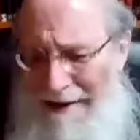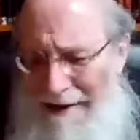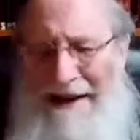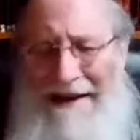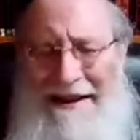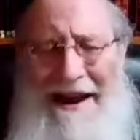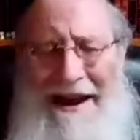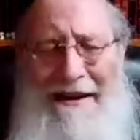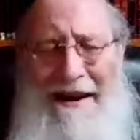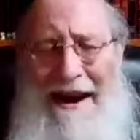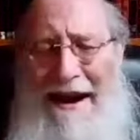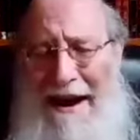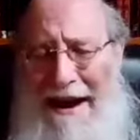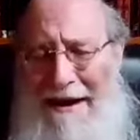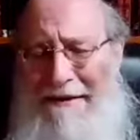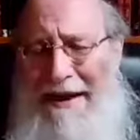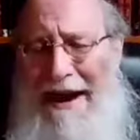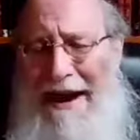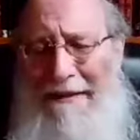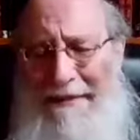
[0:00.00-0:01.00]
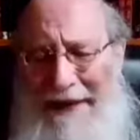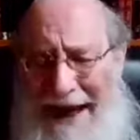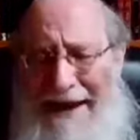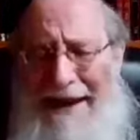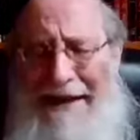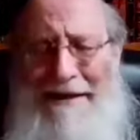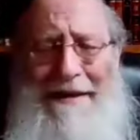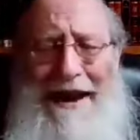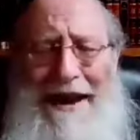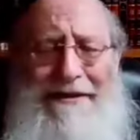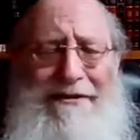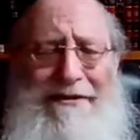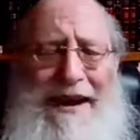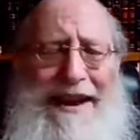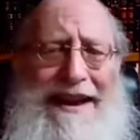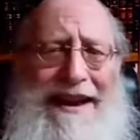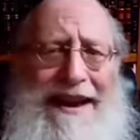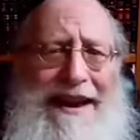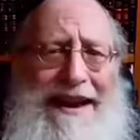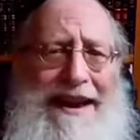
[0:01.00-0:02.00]
I'm not. I, am not on the
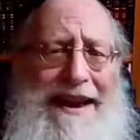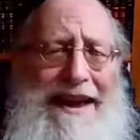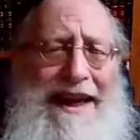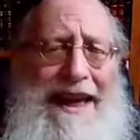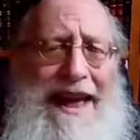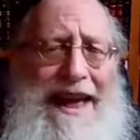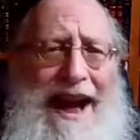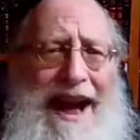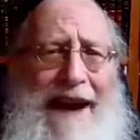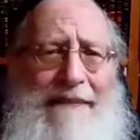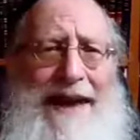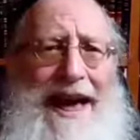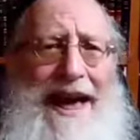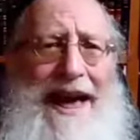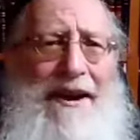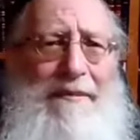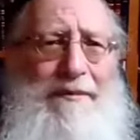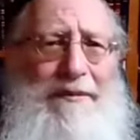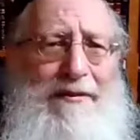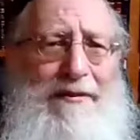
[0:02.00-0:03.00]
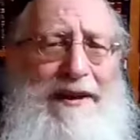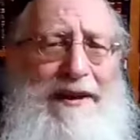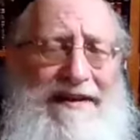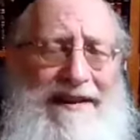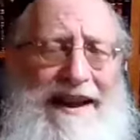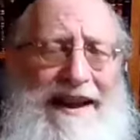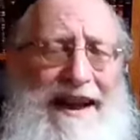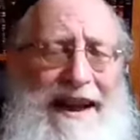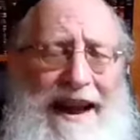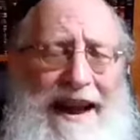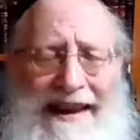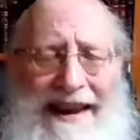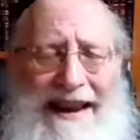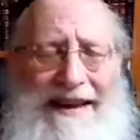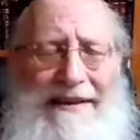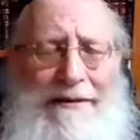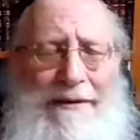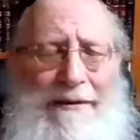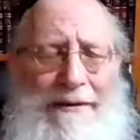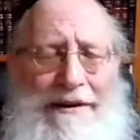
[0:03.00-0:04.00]
madrega. I'm not up to it. It's not. I
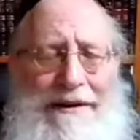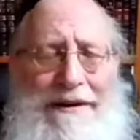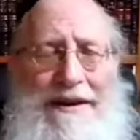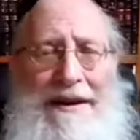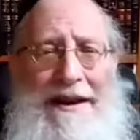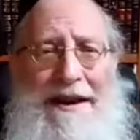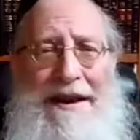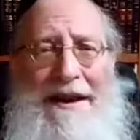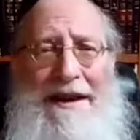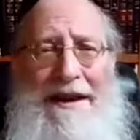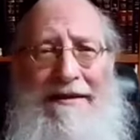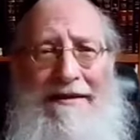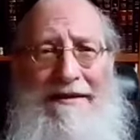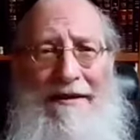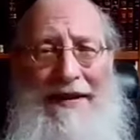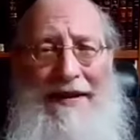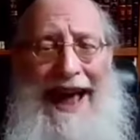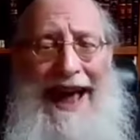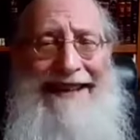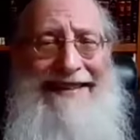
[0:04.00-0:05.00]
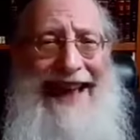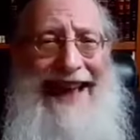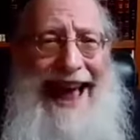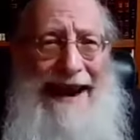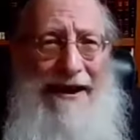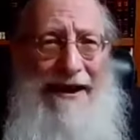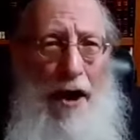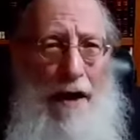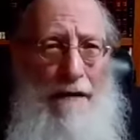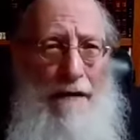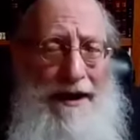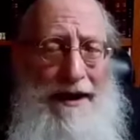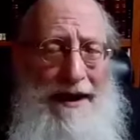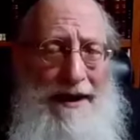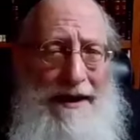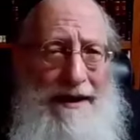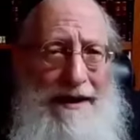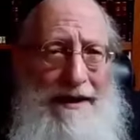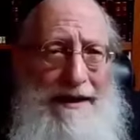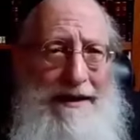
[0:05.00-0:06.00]
can't do it. So that's
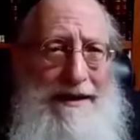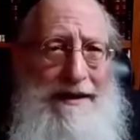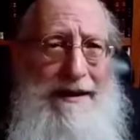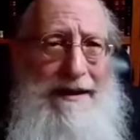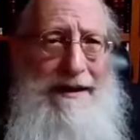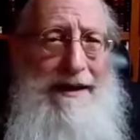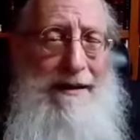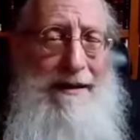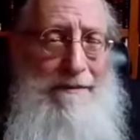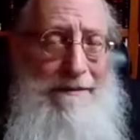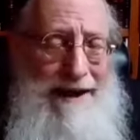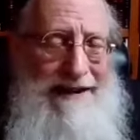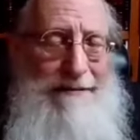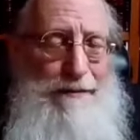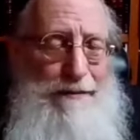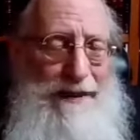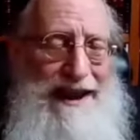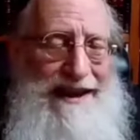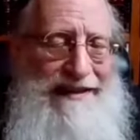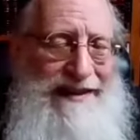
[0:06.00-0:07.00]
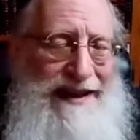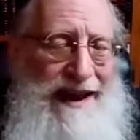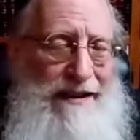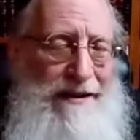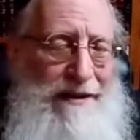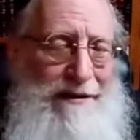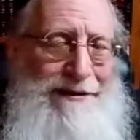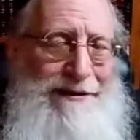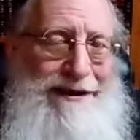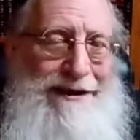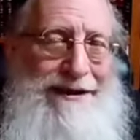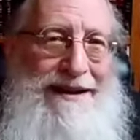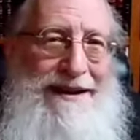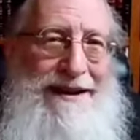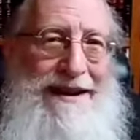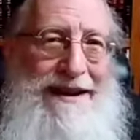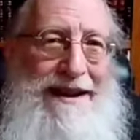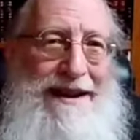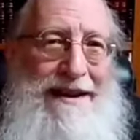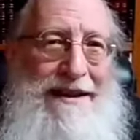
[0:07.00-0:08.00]
another, a misplaced another.
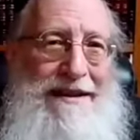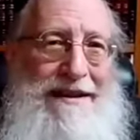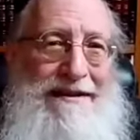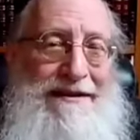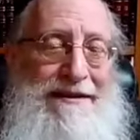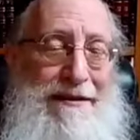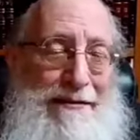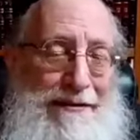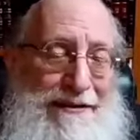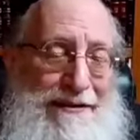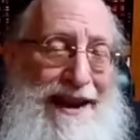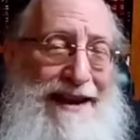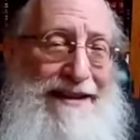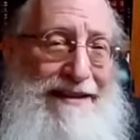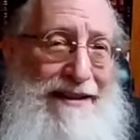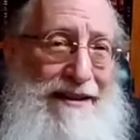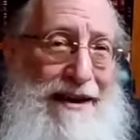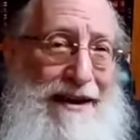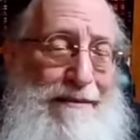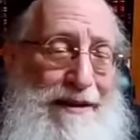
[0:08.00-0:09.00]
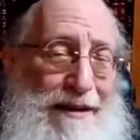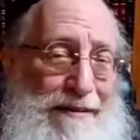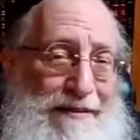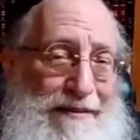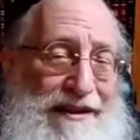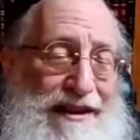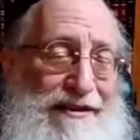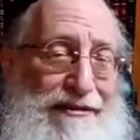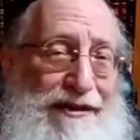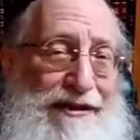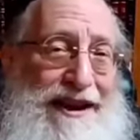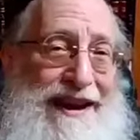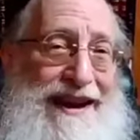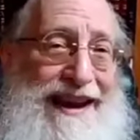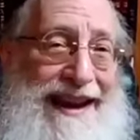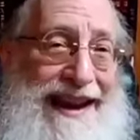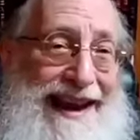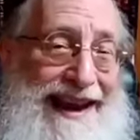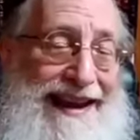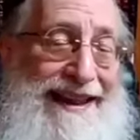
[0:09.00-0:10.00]
So says the Rebbe Reb
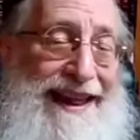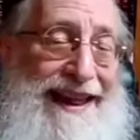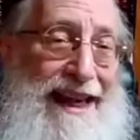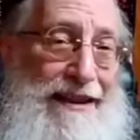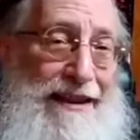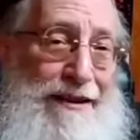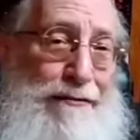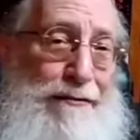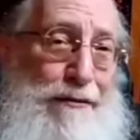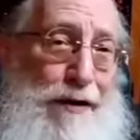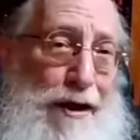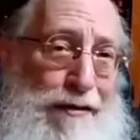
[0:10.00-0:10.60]
ki hilel